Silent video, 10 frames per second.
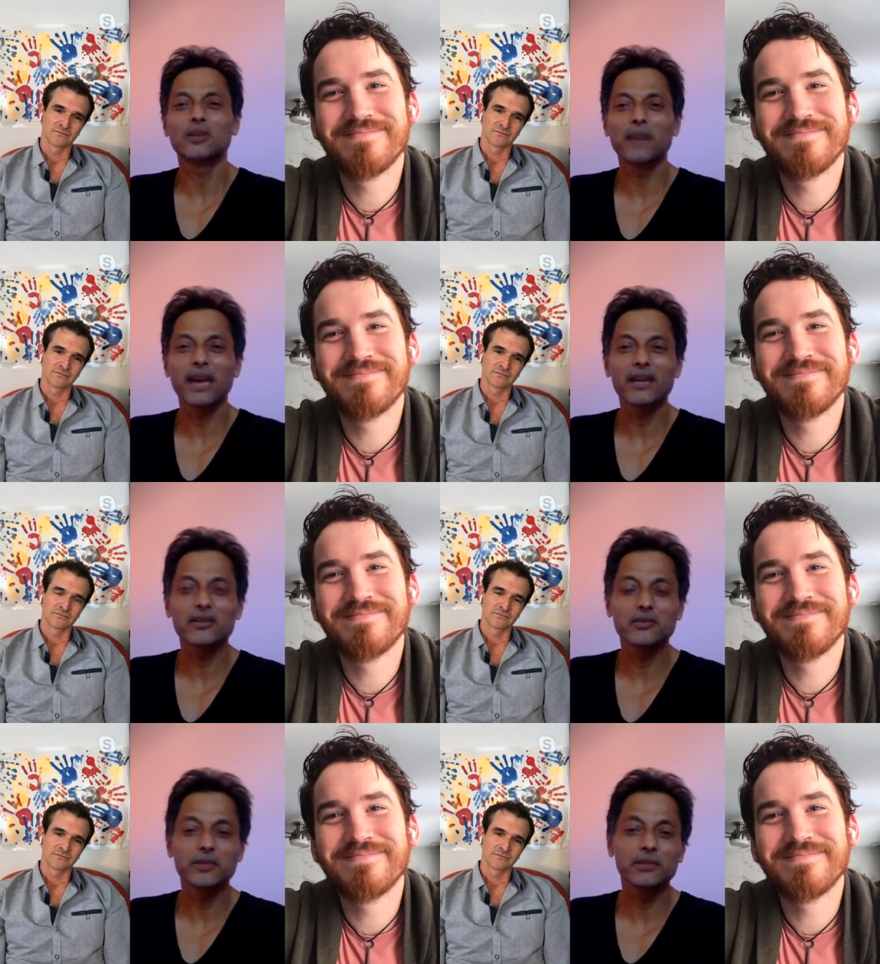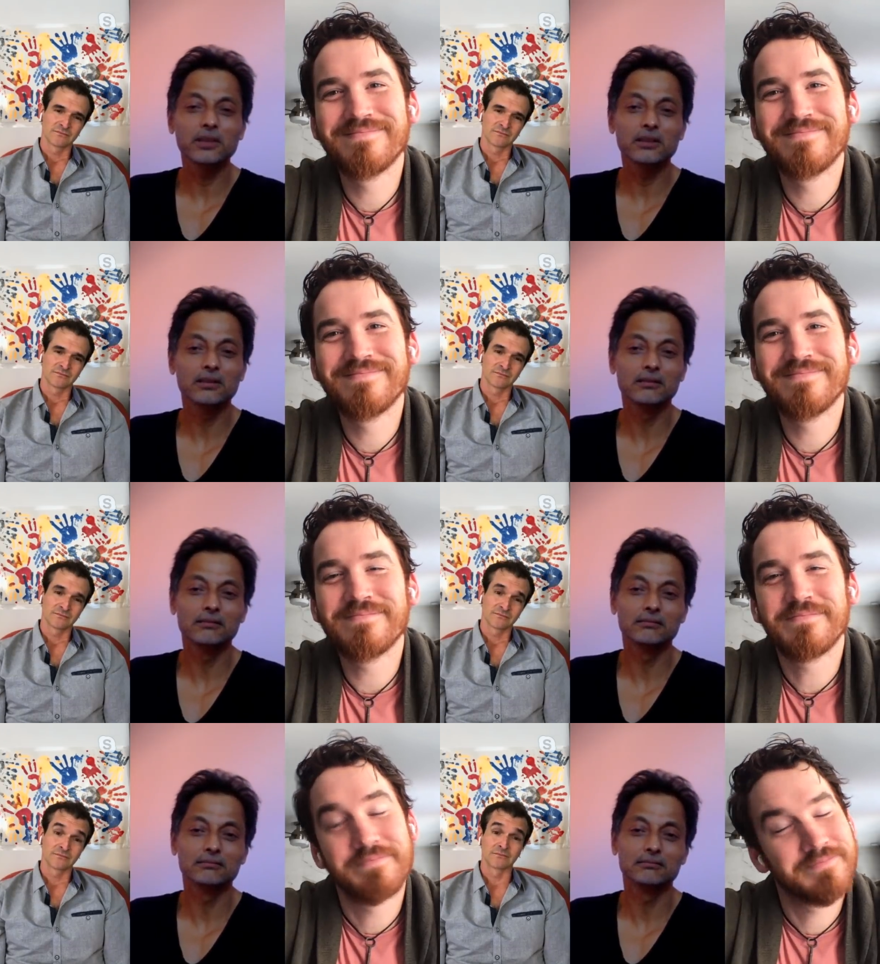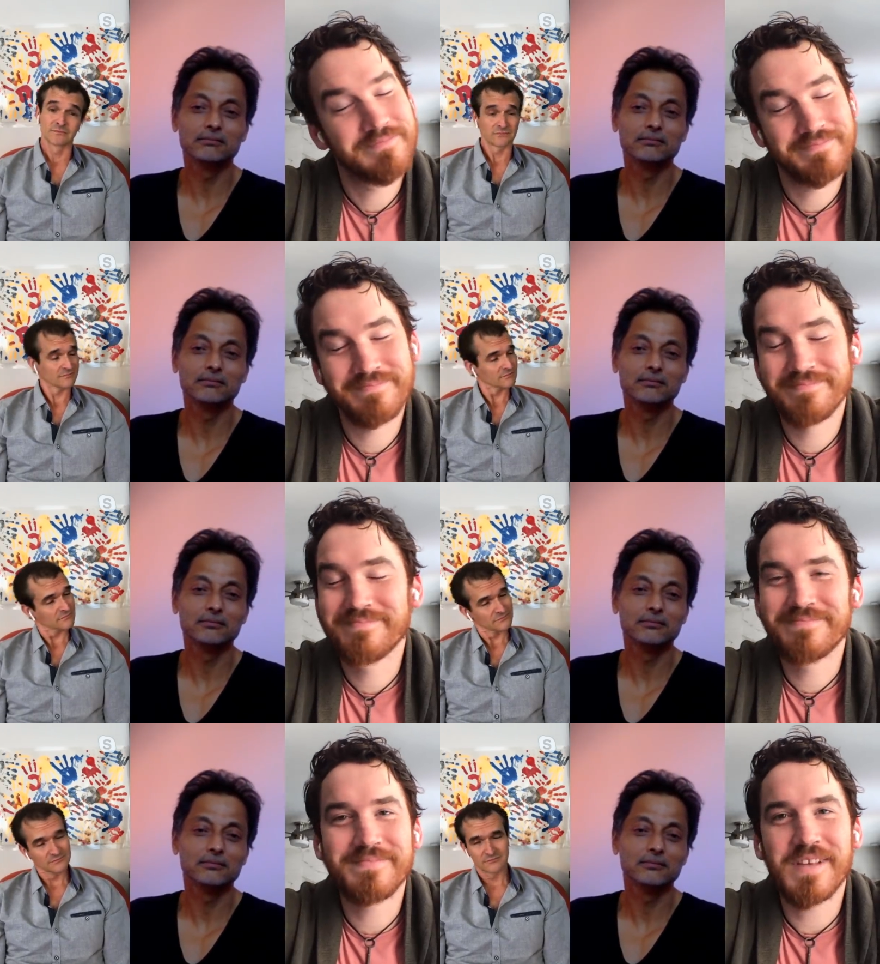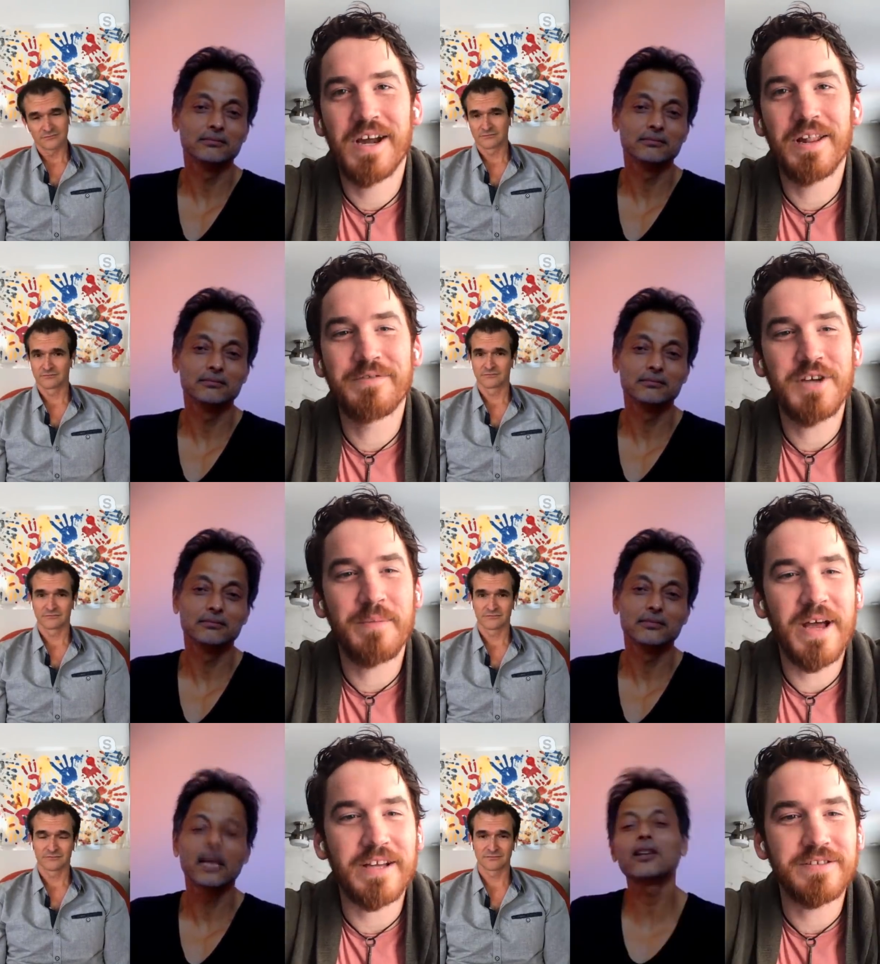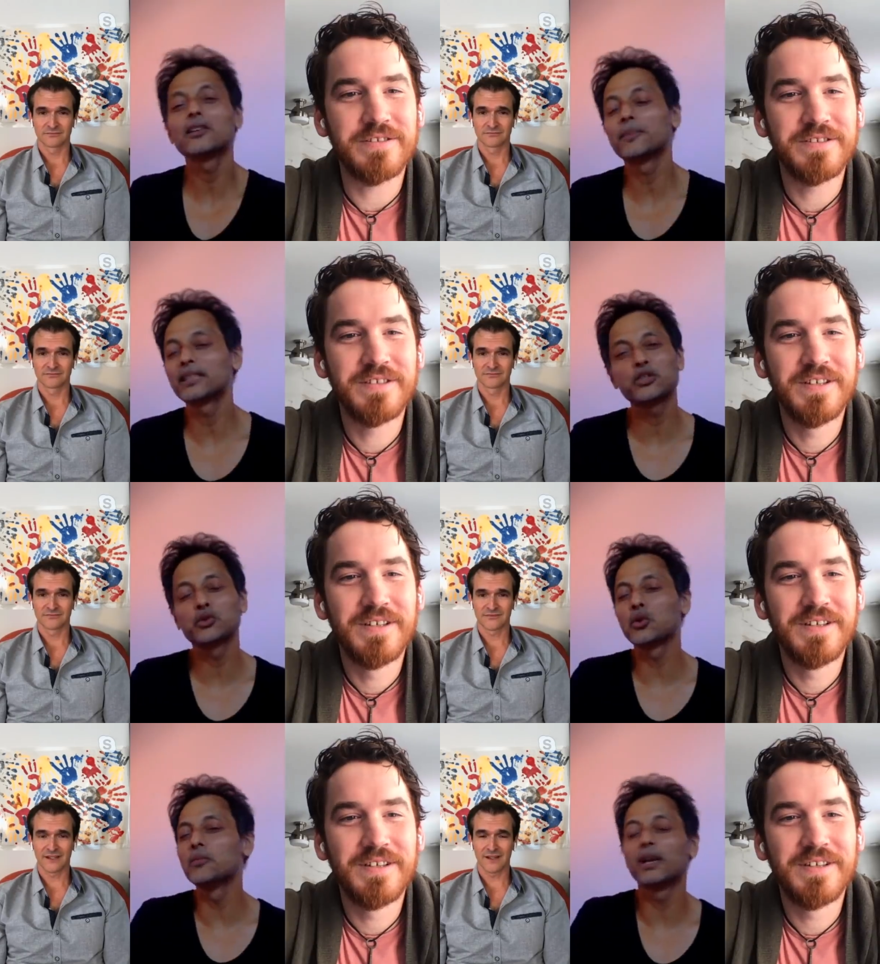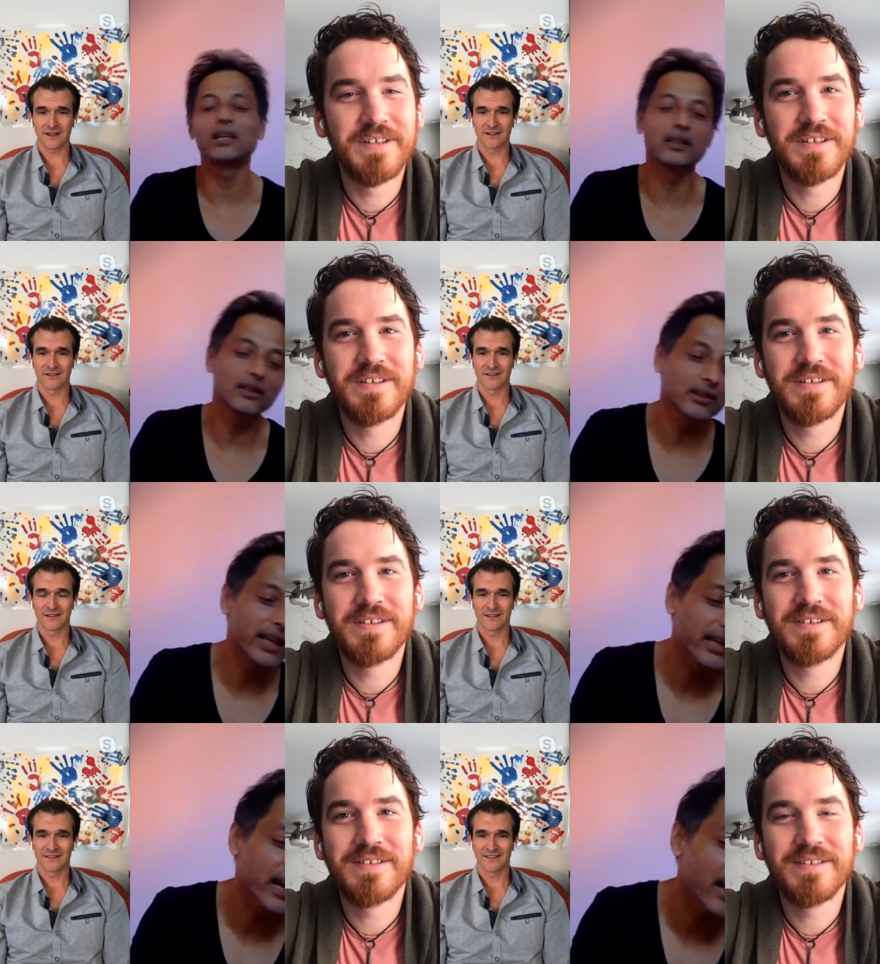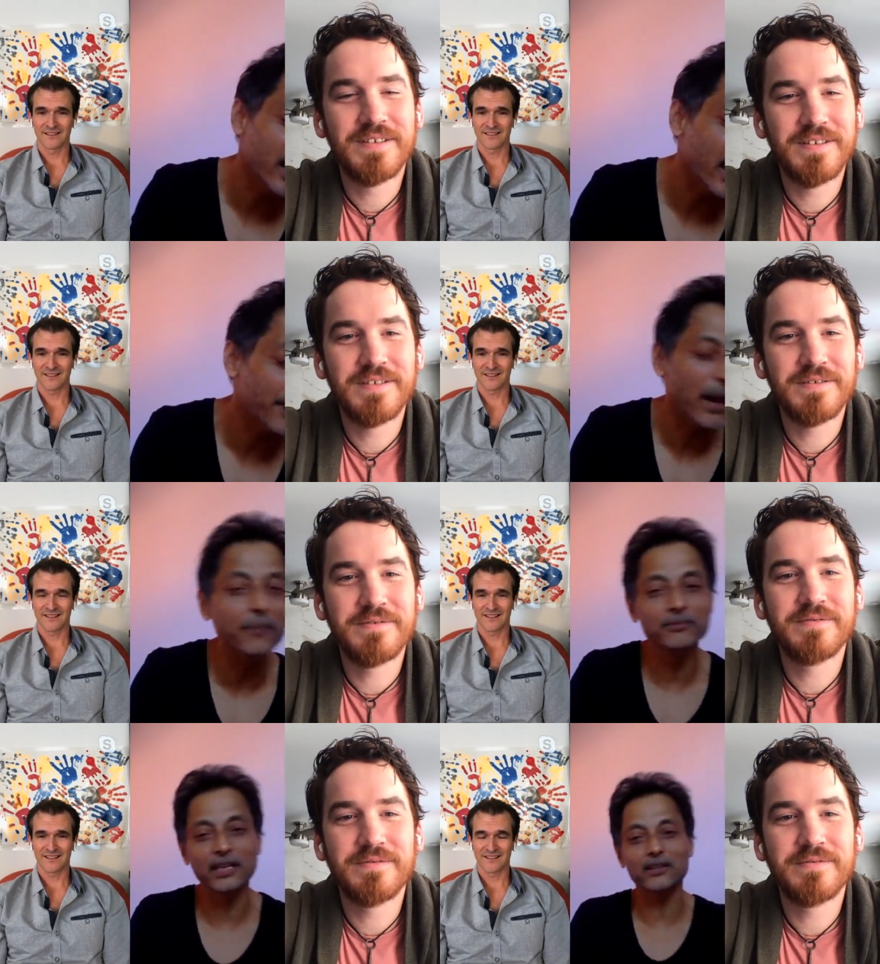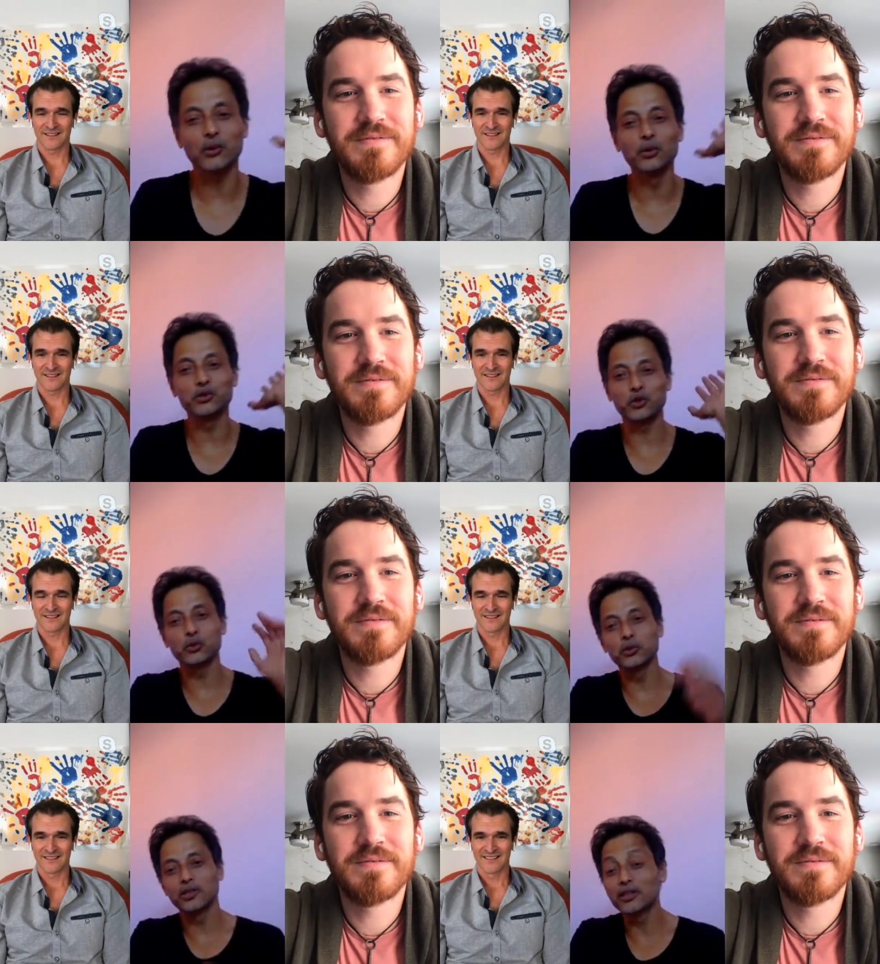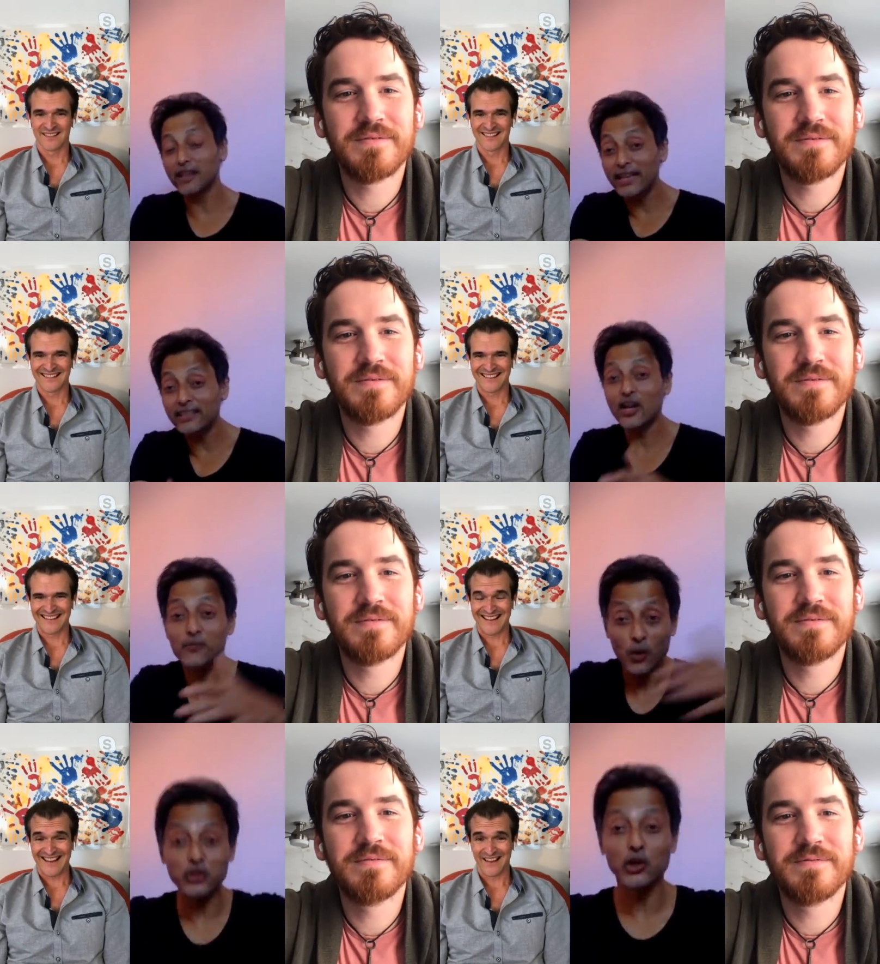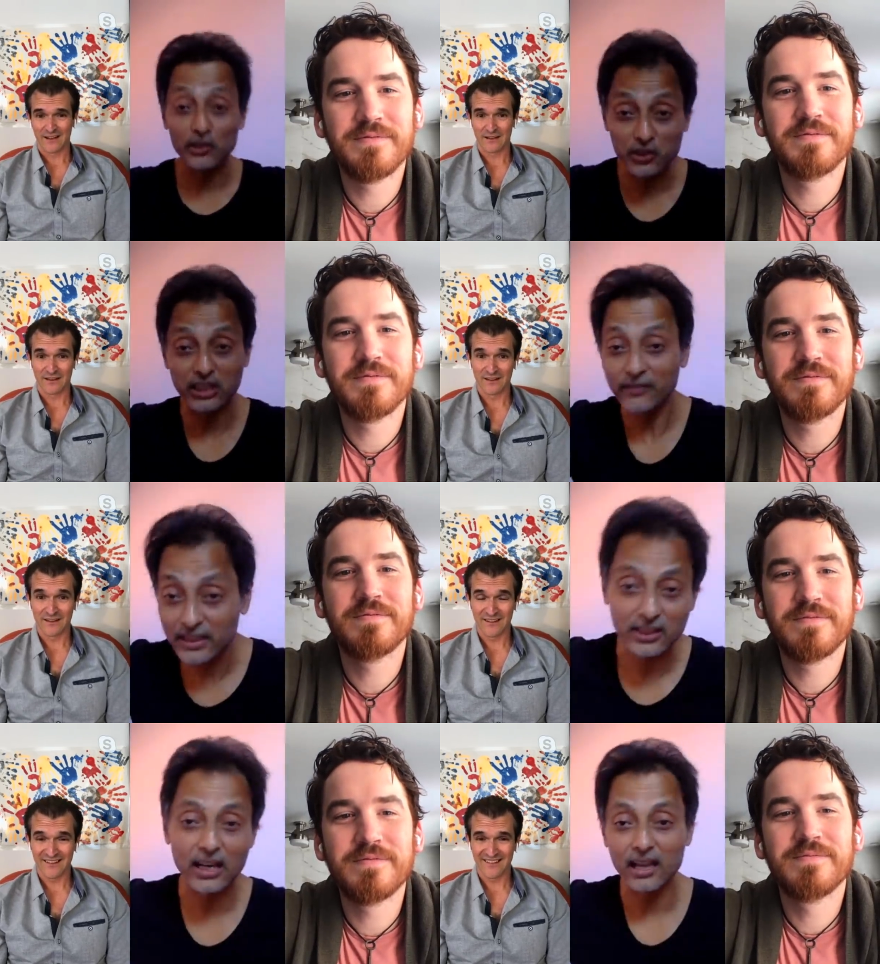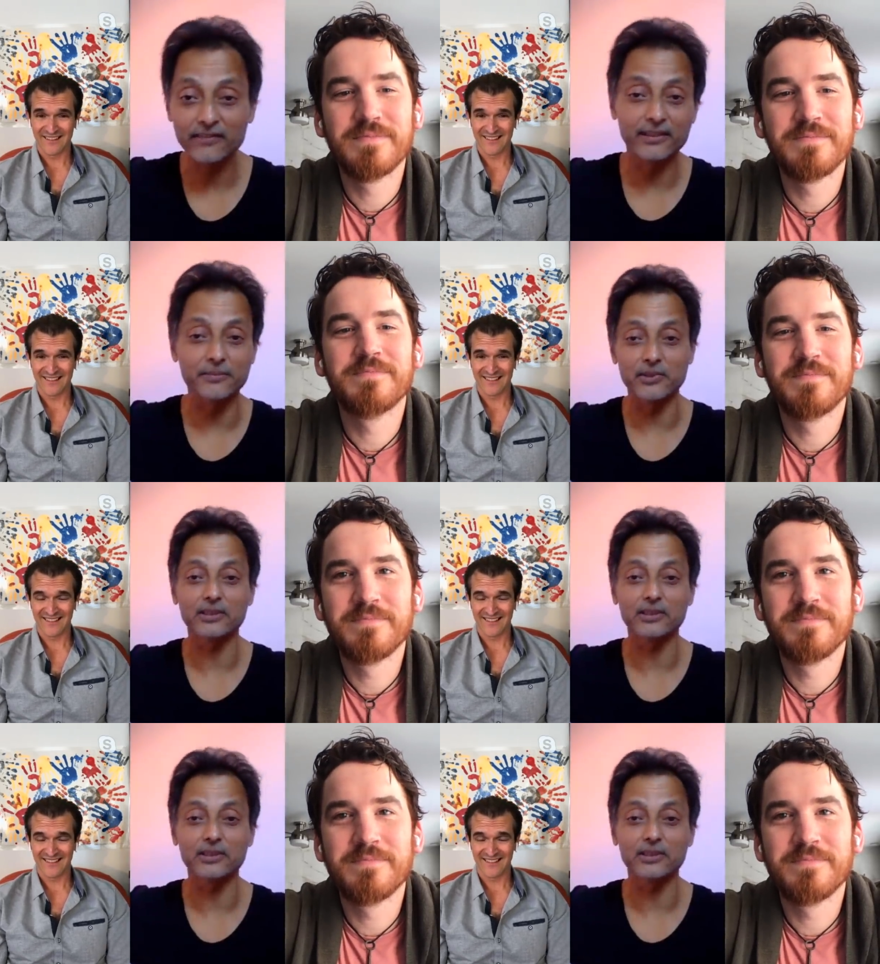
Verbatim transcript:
Speaker 1: Tom Hanks, maybe.
Speaker 2: Gotta love Tom Hanks.
Speaker 1: So many, like I'm like old school, right now I'm watching all Steven Seagal